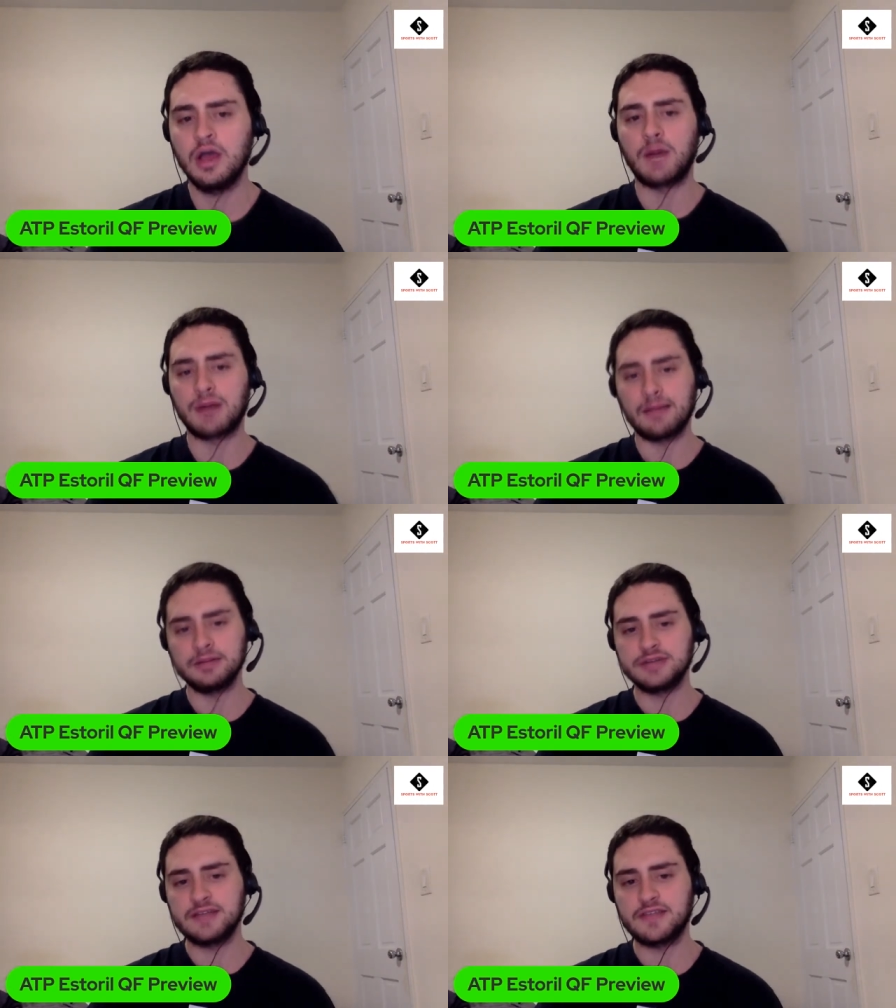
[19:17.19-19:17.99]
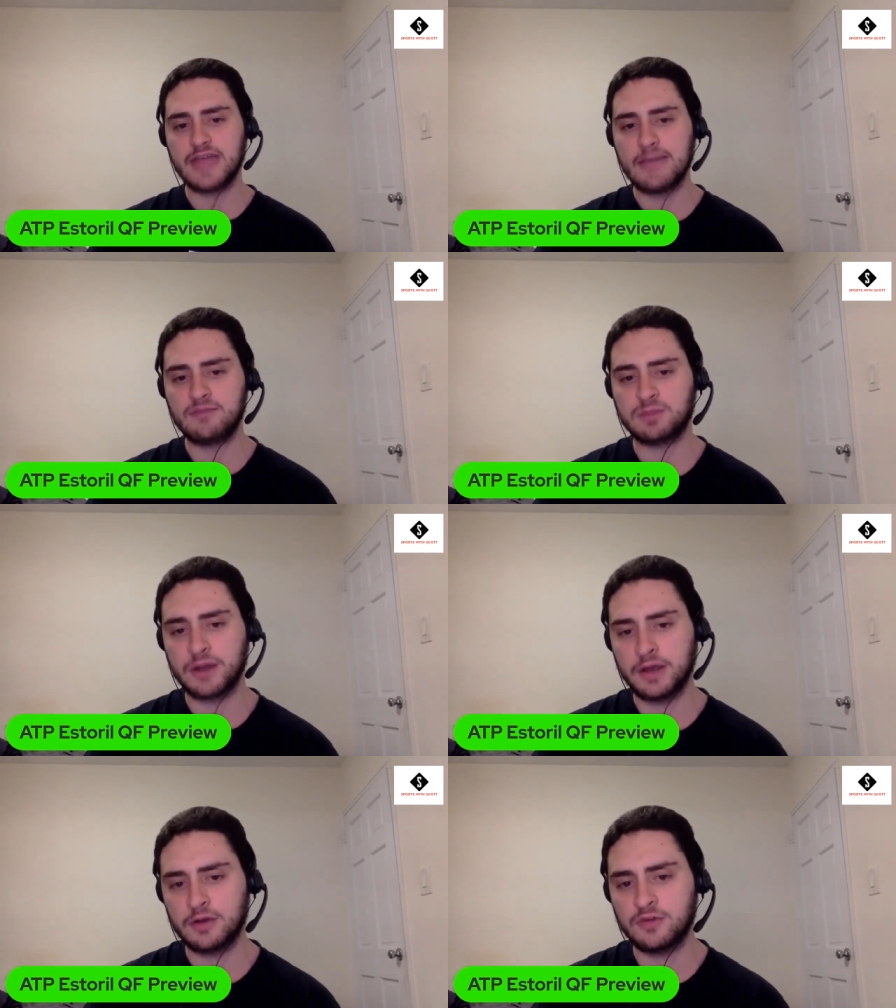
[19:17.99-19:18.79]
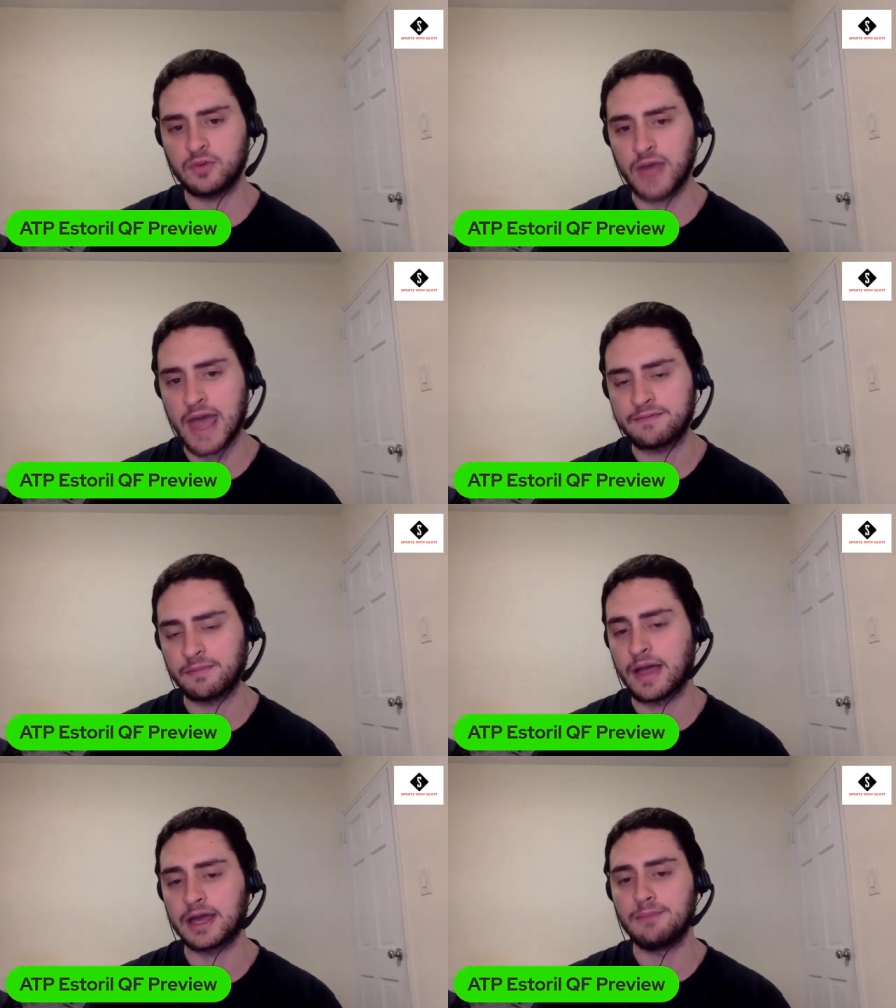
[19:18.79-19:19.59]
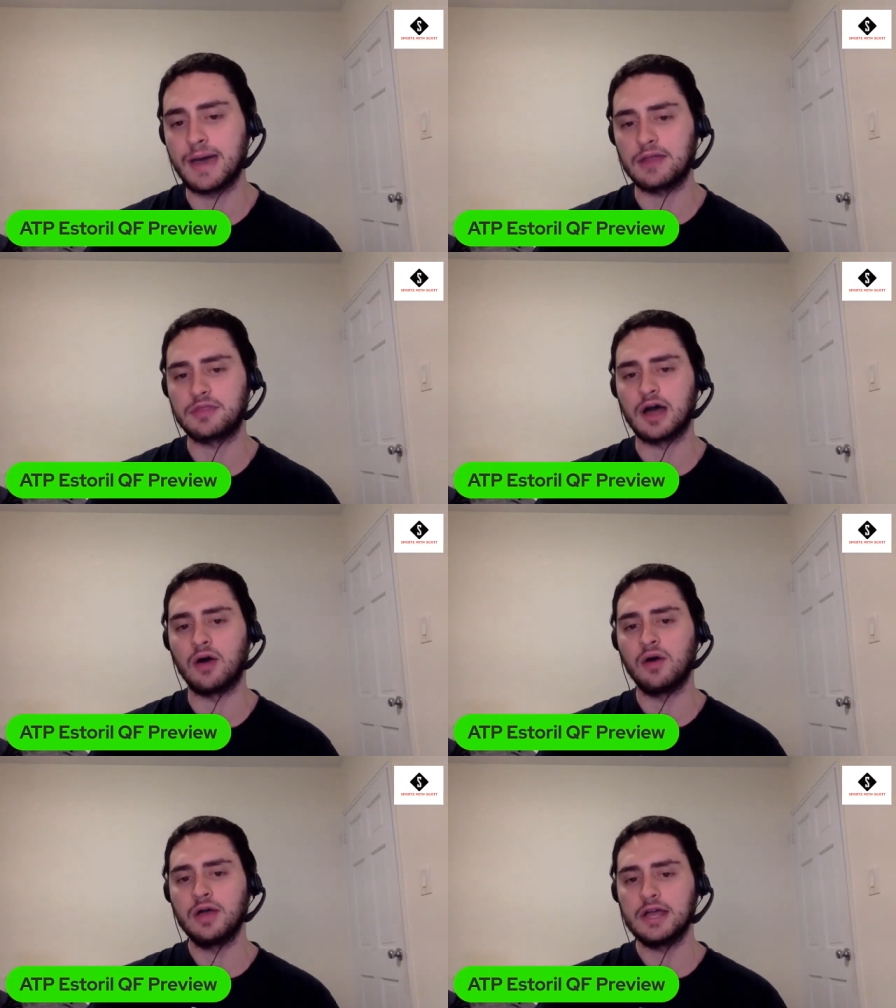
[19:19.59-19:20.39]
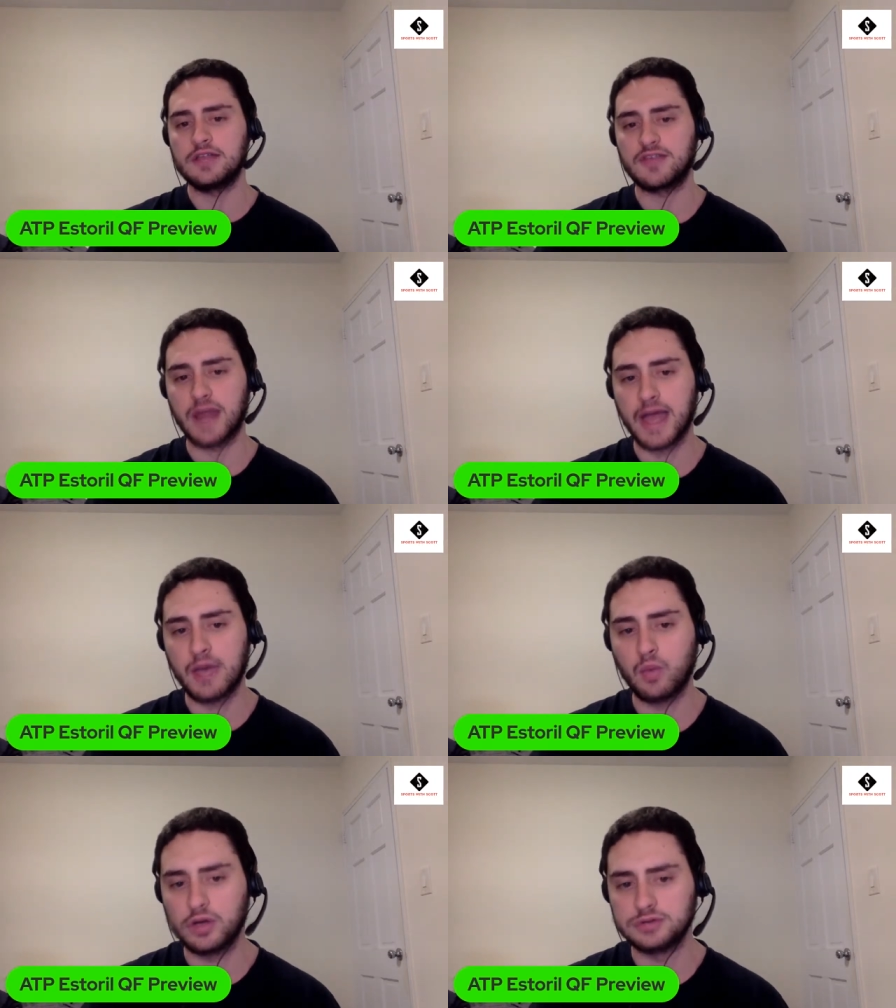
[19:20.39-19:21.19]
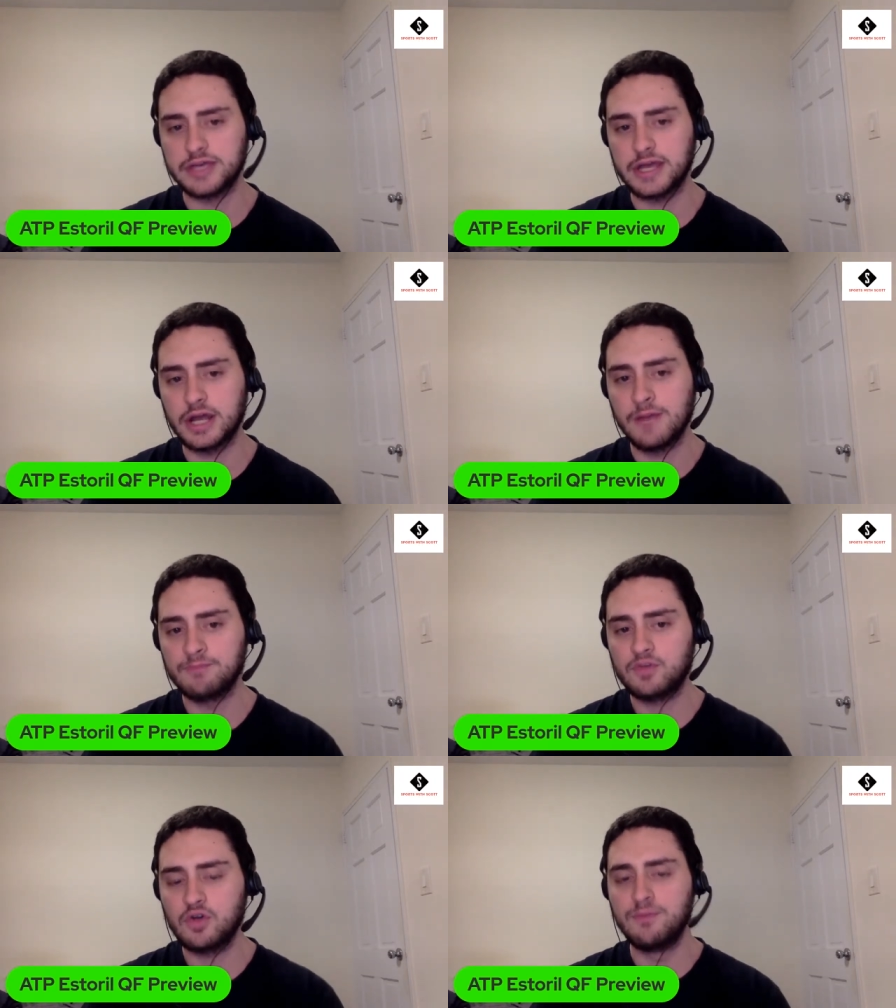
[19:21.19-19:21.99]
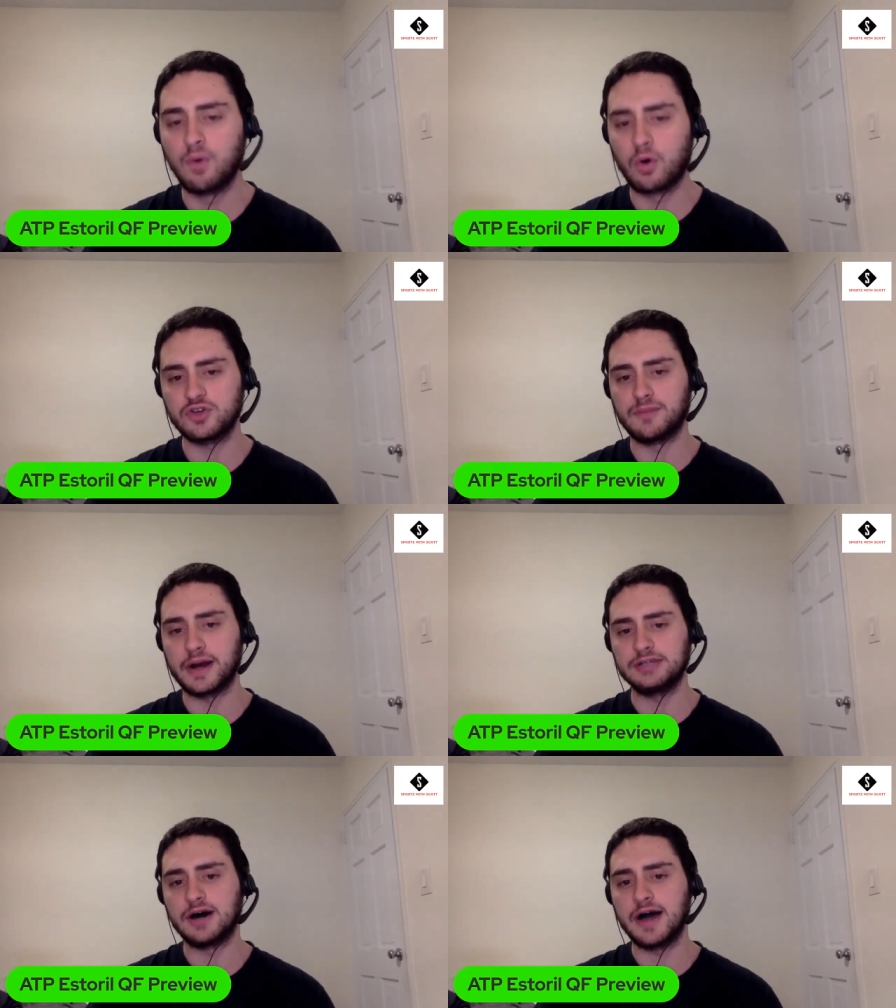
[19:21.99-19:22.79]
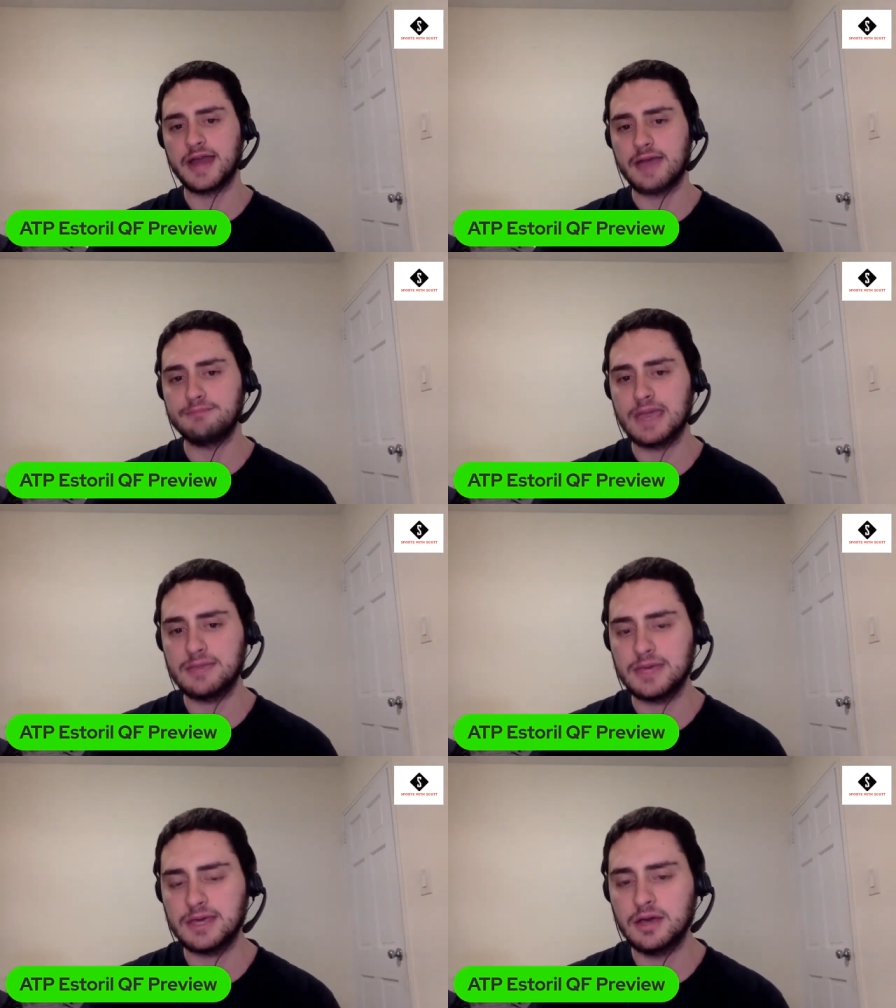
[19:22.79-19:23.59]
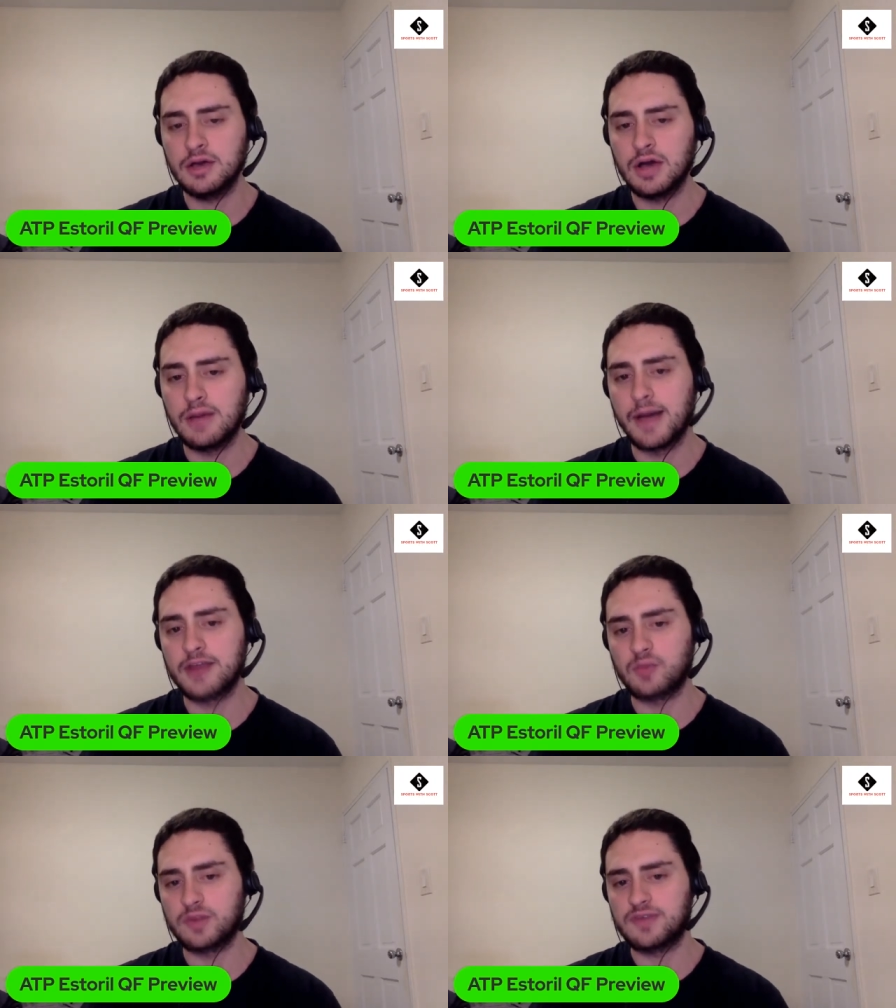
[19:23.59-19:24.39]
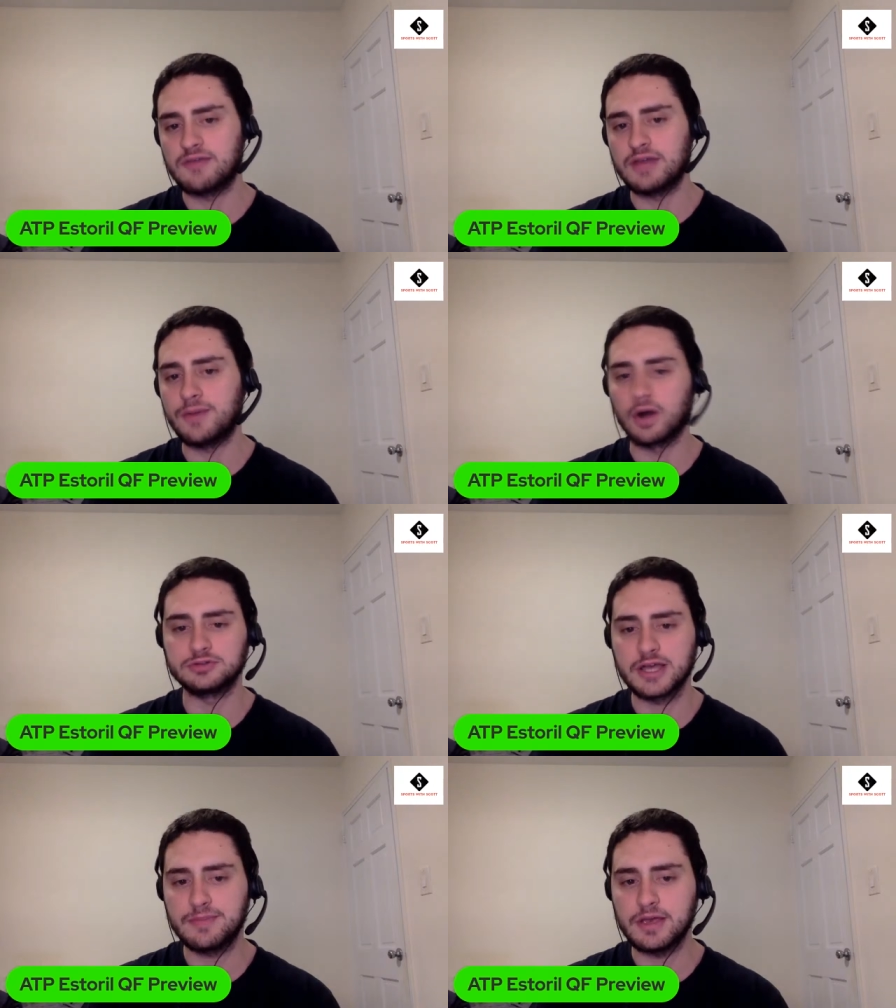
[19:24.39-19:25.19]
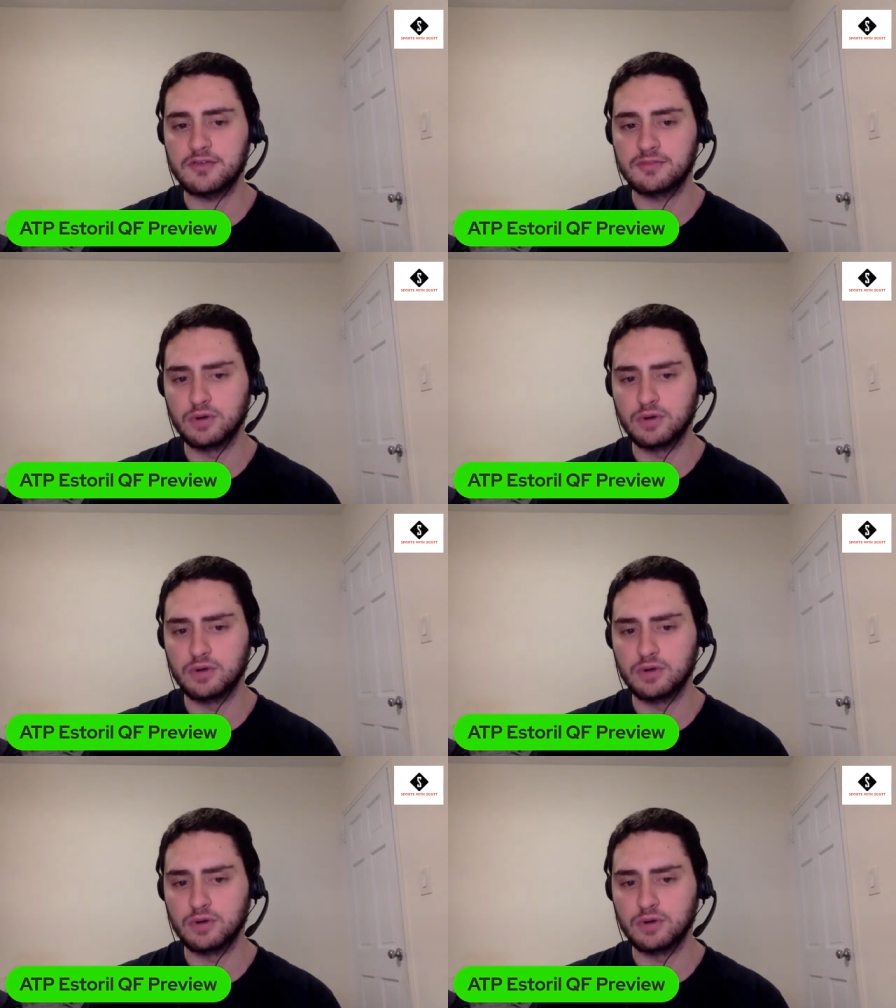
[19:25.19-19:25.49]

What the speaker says: I'll probably lean to the game spread here at 2.5. I'm not going to bet it, though. Instead, I would lean to Borges' money line at maybe a minus 170 parlay piece.